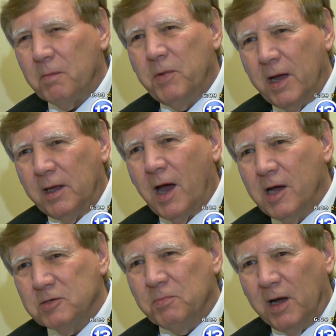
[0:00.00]
of bad
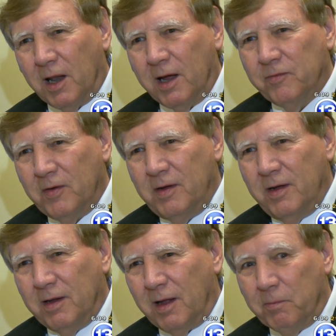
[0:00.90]
guys in my life.
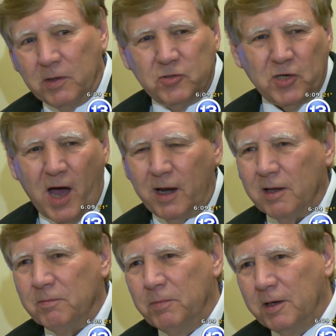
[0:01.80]
I've been shot
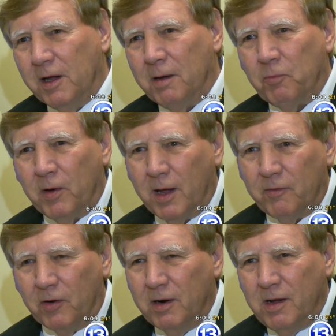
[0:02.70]
at, beat up,
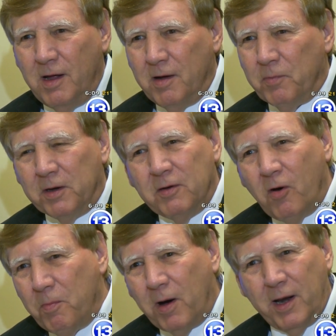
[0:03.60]
whatever, but
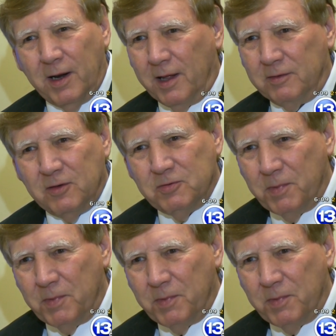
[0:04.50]
nobody like this